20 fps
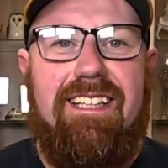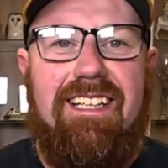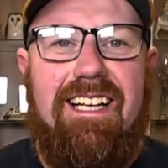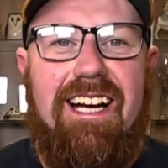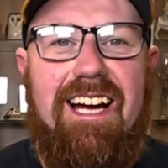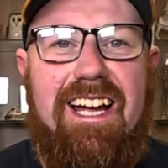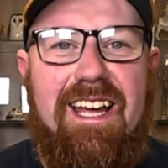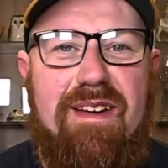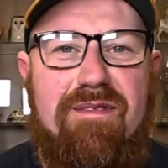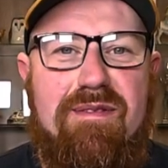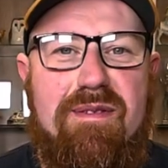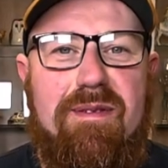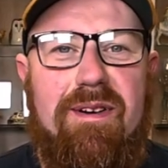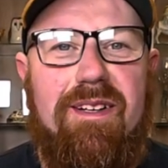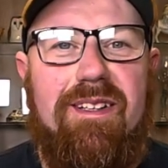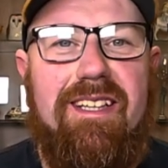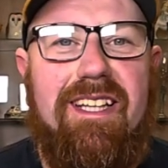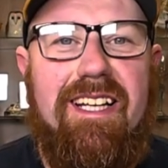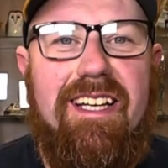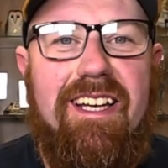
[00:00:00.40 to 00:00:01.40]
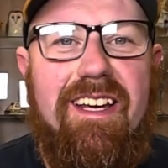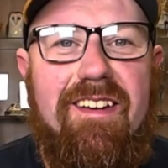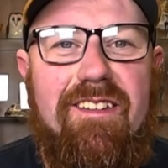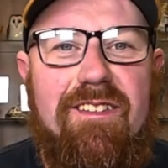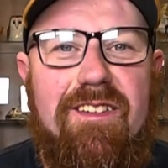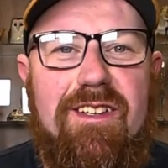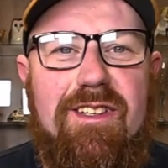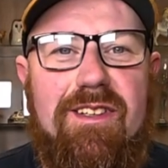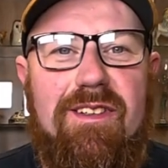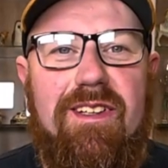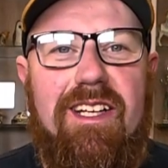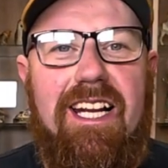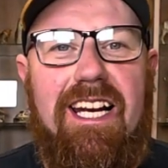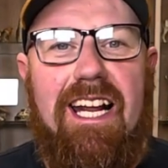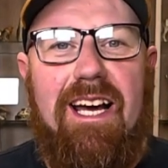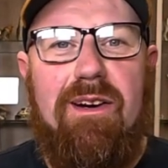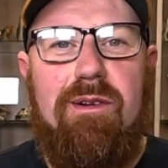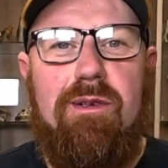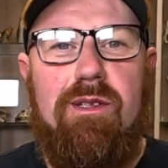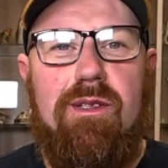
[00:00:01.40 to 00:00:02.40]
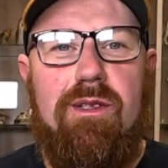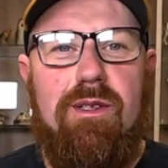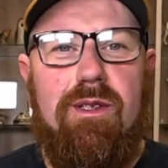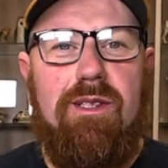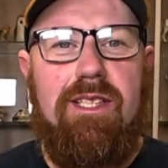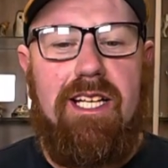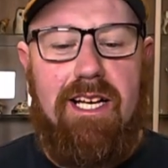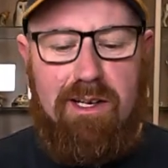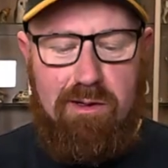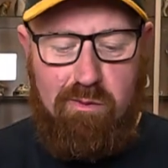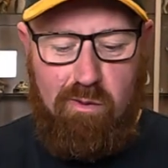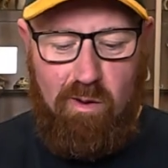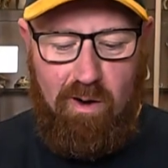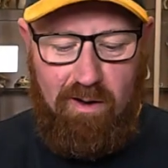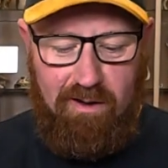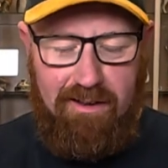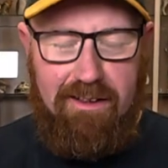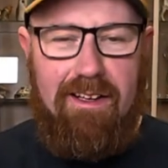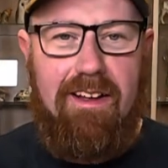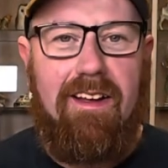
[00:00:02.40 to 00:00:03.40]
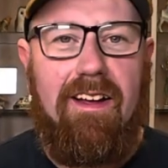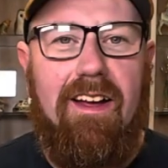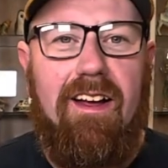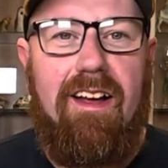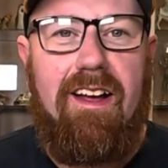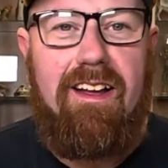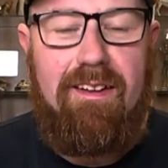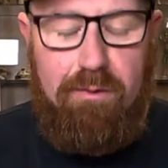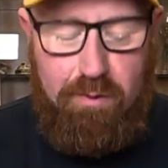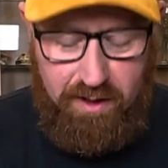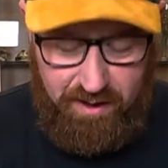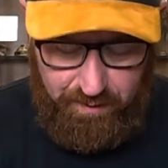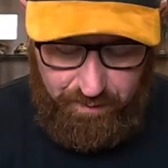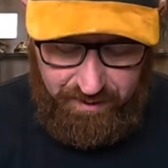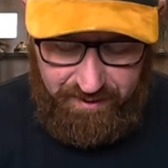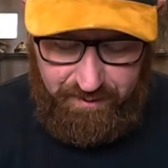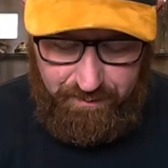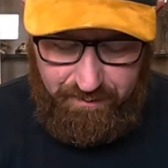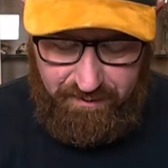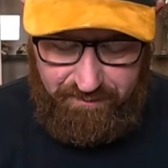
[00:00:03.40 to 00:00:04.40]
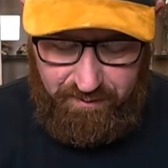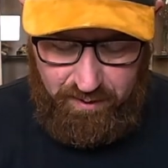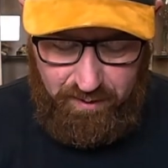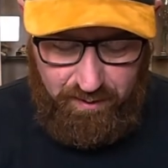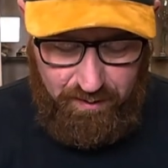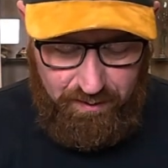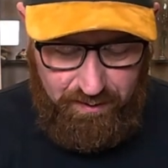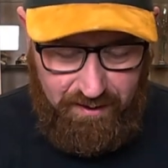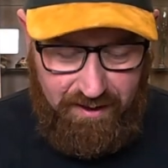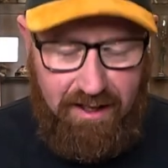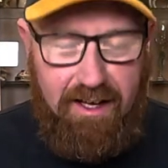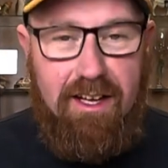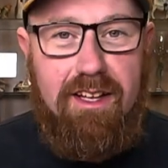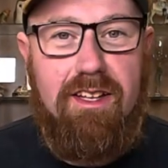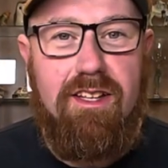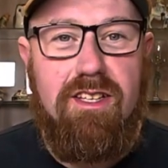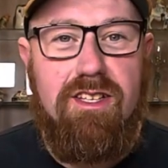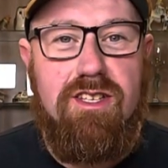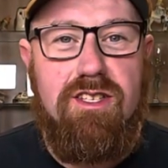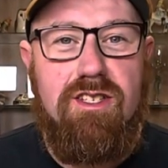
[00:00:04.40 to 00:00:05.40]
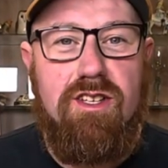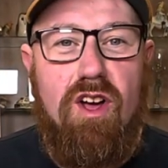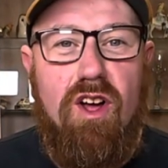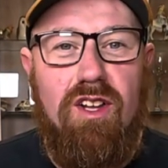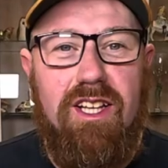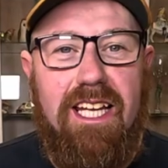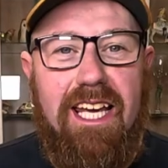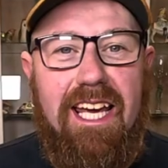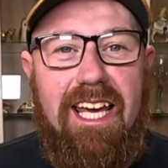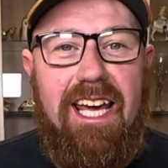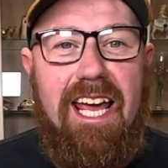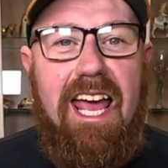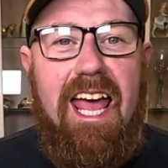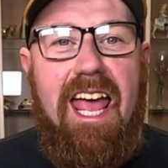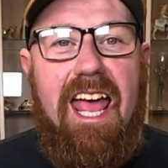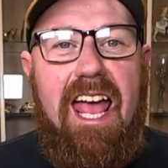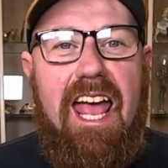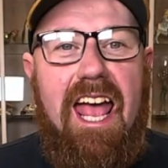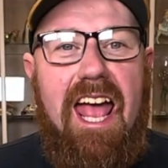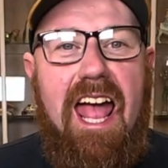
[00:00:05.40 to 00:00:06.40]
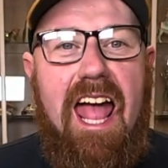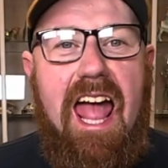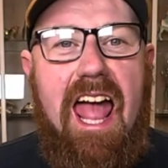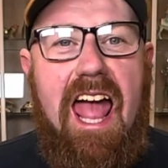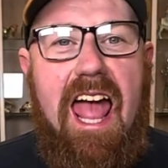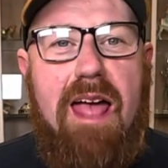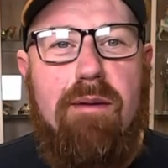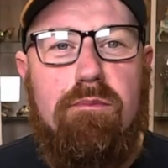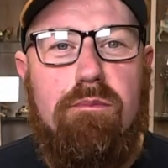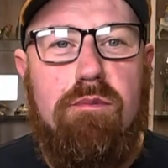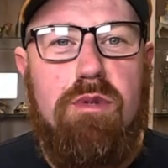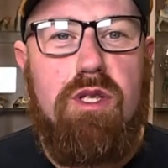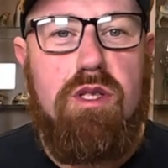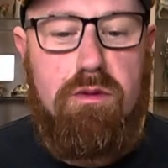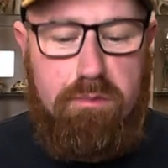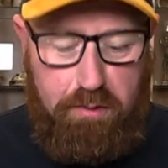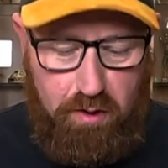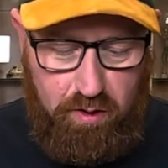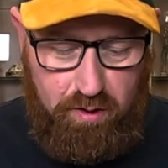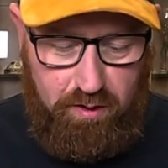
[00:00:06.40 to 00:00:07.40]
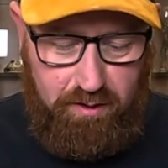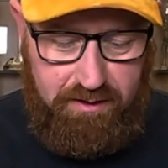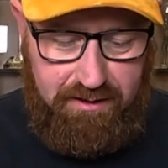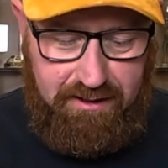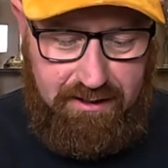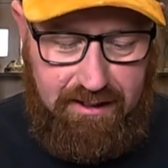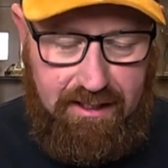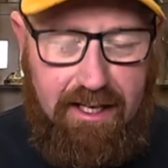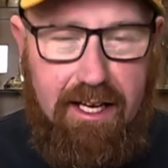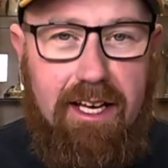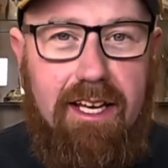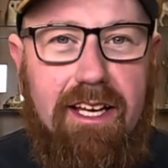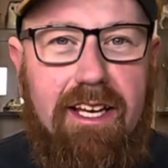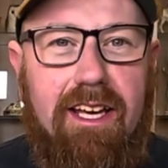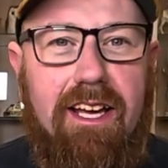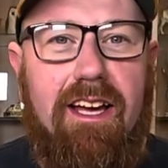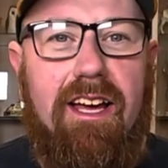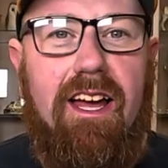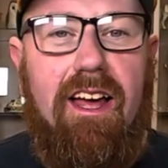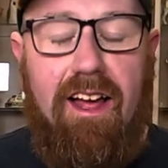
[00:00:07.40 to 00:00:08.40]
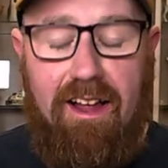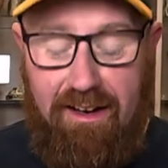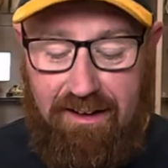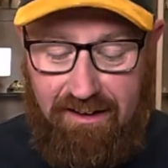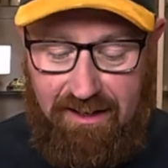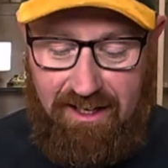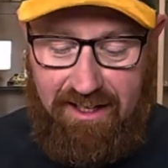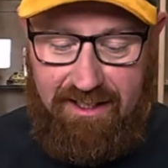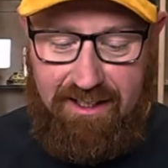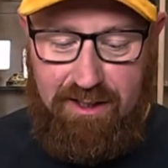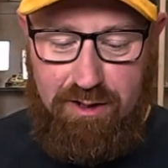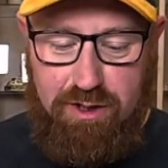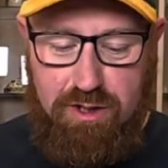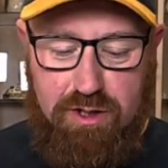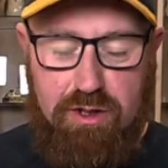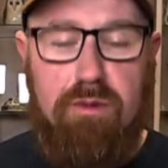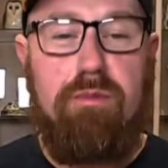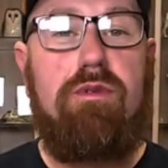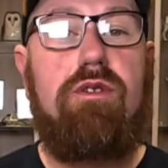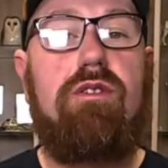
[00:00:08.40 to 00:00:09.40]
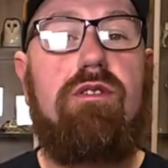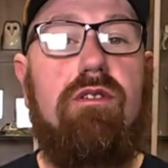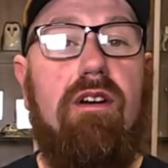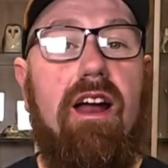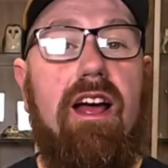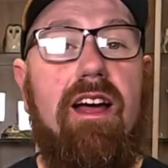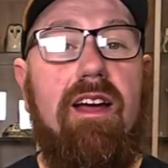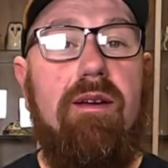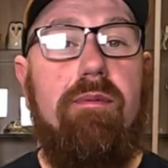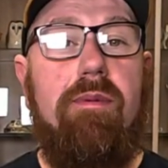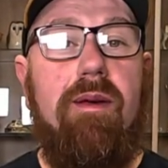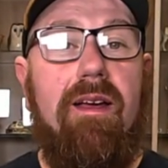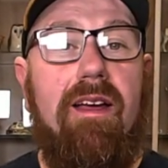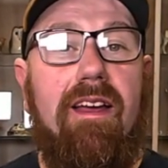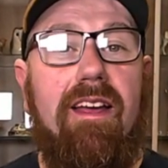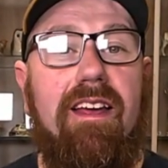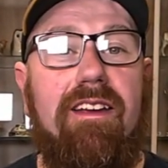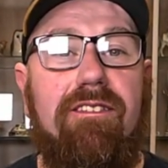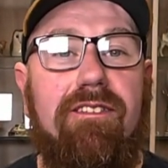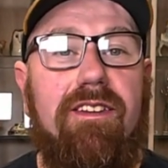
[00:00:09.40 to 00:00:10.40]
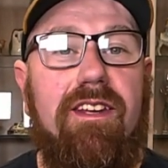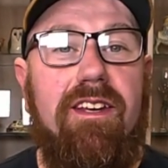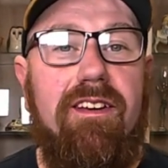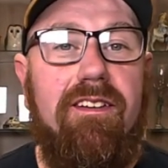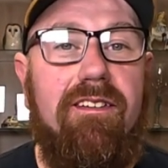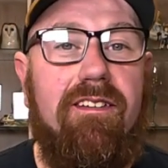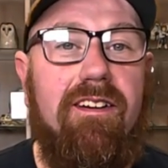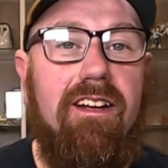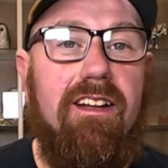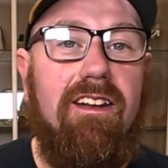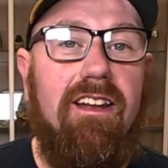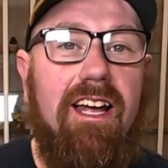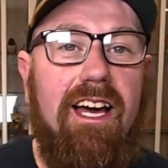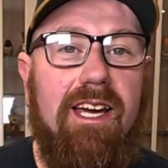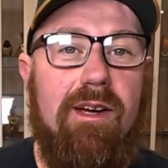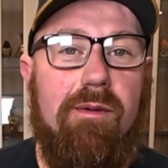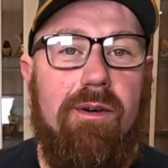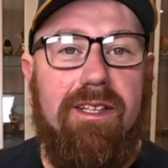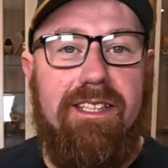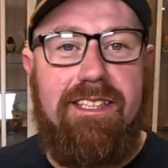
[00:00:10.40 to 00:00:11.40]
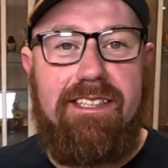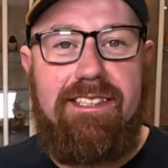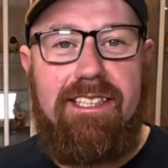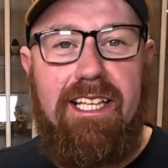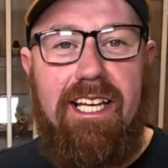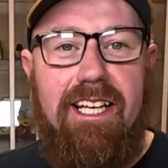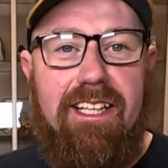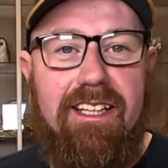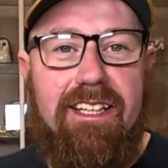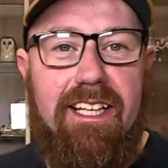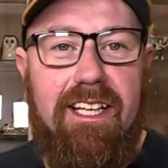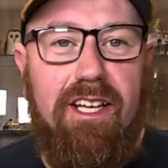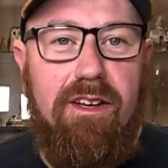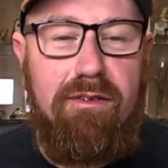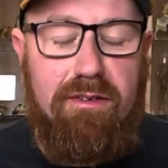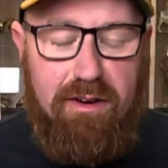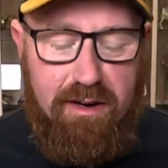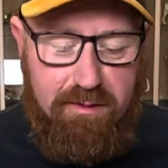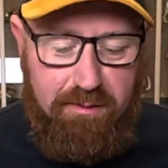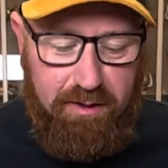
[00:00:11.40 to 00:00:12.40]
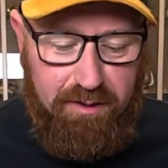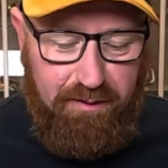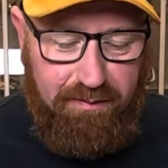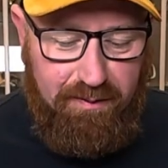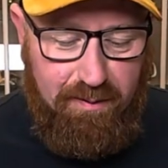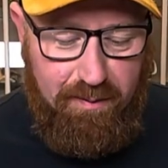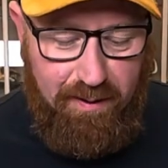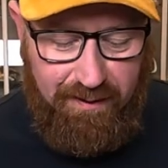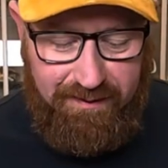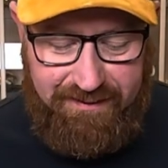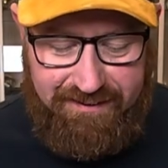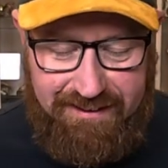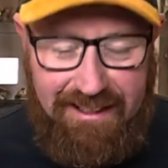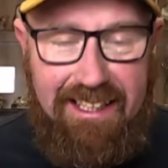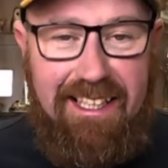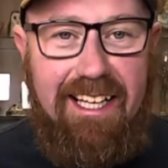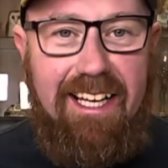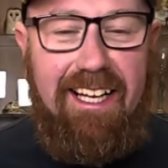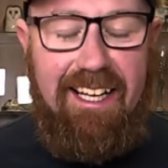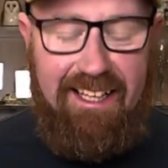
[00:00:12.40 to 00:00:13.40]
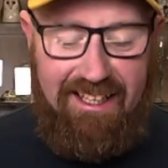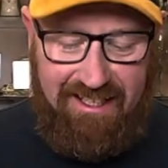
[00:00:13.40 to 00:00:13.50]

Hi everyone, thank you for joining Outdoor Dad 1. We're going to have a look at the Zoli M Sport today. Like and subscribe if you like what you see. Thank you very much for watching.